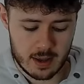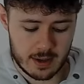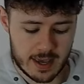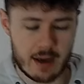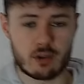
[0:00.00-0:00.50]

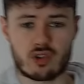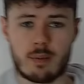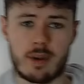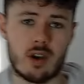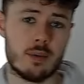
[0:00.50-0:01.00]
Kieran
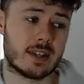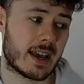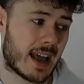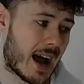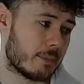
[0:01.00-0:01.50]
Trippier, who was their
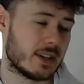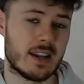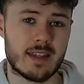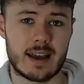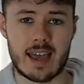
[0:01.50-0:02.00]
captain
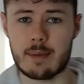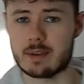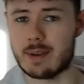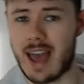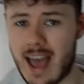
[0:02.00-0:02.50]
in that game, has
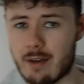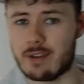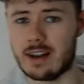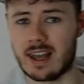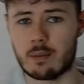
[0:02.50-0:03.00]
been
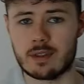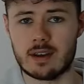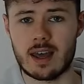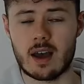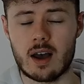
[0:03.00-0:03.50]
heavily linked with
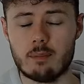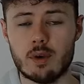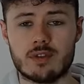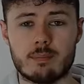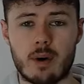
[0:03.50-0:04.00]
a
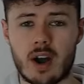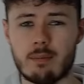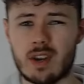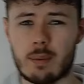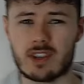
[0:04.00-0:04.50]
move to Bayern
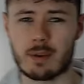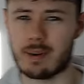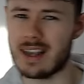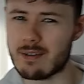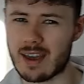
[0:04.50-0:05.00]
Munich, which I
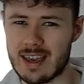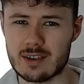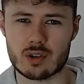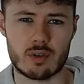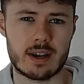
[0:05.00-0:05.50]
believe he
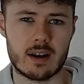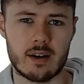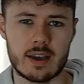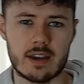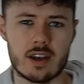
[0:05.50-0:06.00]
has
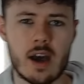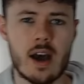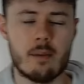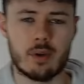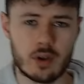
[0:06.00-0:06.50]
green-lighted,
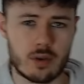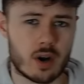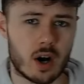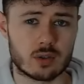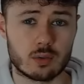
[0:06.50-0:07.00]
but
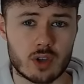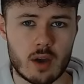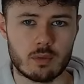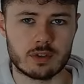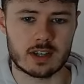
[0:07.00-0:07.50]
Newcastle
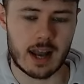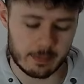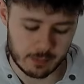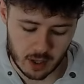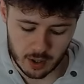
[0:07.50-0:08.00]
don't want to let
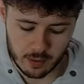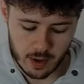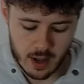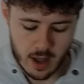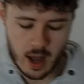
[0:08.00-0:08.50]
him go.
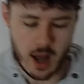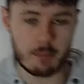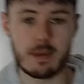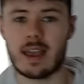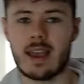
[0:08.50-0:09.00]

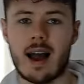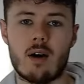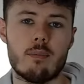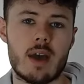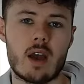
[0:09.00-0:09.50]
Miggy
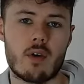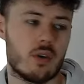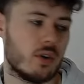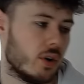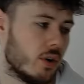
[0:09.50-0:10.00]

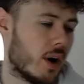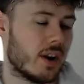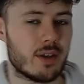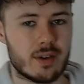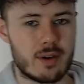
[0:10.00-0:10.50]
Almiron, who I
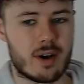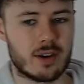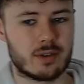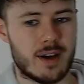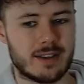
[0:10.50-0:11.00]
know the
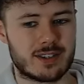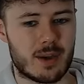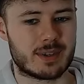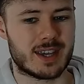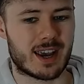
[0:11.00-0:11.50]
Newcastle fans don't
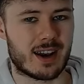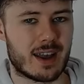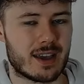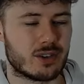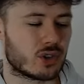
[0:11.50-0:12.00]

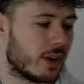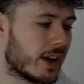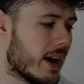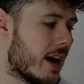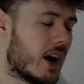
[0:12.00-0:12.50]
particularly enjoy,
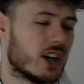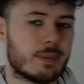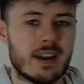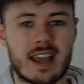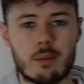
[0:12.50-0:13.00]
has
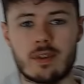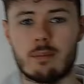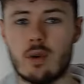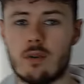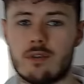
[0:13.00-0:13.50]
been linked with a
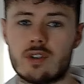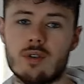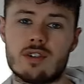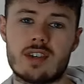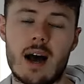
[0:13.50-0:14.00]
move
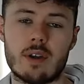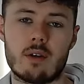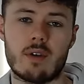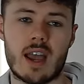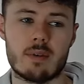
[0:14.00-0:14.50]
to Saudi
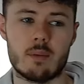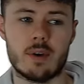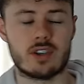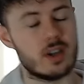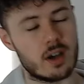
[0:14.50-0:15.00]
Arabia,
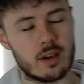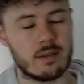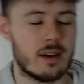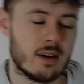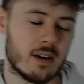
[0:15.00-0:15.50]
which,
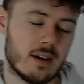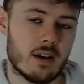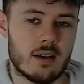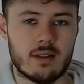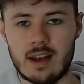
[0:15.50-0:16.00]

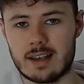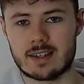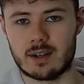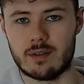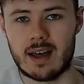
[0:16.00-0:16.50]
the less
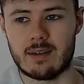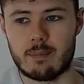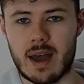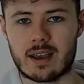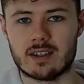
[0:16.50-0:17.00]
said on that, the
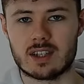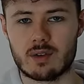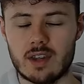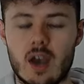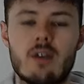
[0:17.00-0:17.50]
better,
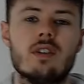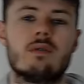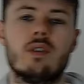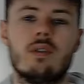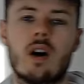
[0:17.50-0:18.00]
considering the owners of
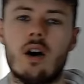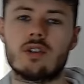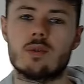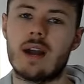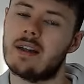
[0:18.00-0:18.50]

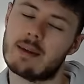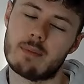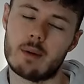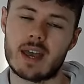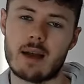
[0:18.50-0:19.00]
Newcastle and how they
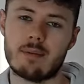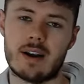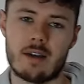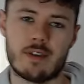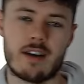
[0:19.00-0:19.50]
might be getting around
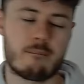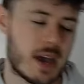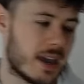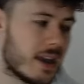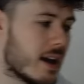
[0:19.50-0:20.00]

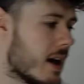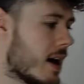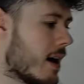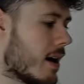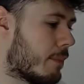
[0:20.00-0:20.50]
FFP.
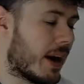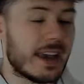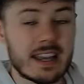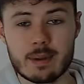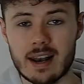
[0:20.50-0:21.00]
But
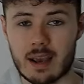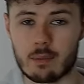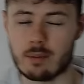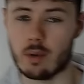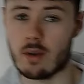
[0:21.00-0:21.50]
he's been linked
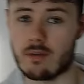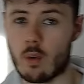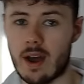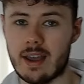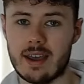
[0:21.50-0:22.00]
with a move
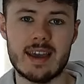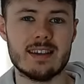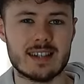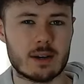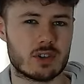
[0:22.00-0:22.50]
away.
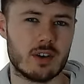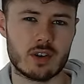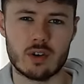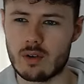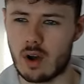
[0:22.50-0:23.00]
He's now signed
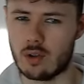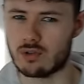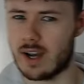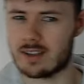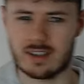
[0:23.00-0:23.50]
a new
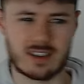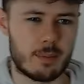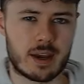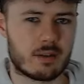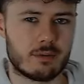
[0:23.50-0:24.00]
contract, so there's a little
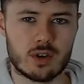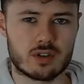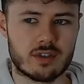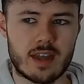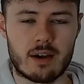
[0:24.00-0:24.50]
bit of
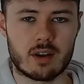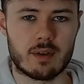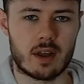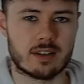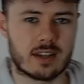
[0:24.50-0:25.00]
confusion there. I don't
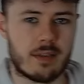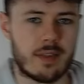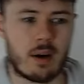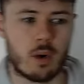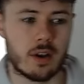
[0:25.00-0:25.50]
really understand
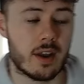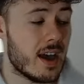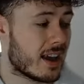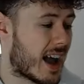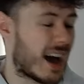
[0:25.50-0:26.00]
that one.
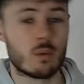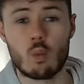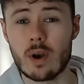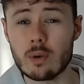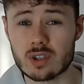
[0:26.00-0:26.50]
Callum
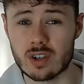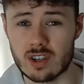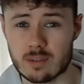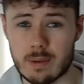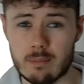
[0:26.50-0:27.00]
Wilson
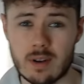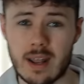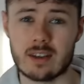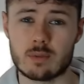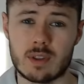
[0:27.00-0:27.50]
has been
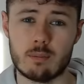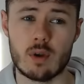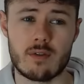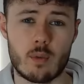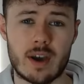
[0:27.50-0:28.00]
linked with a
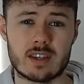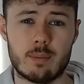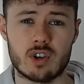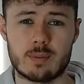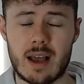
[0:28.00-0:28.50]
move away to
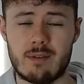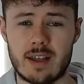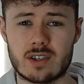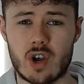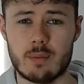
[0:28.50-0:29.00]
possibly
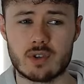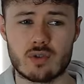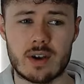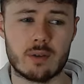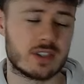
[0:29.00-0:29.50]
Atletico
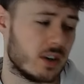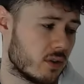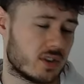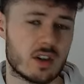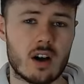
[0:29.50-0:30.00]
Madrid. Obviously
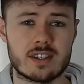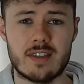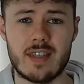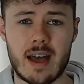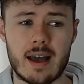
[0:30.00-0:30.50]
not
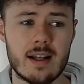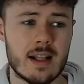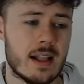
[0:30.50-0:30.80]
starting there.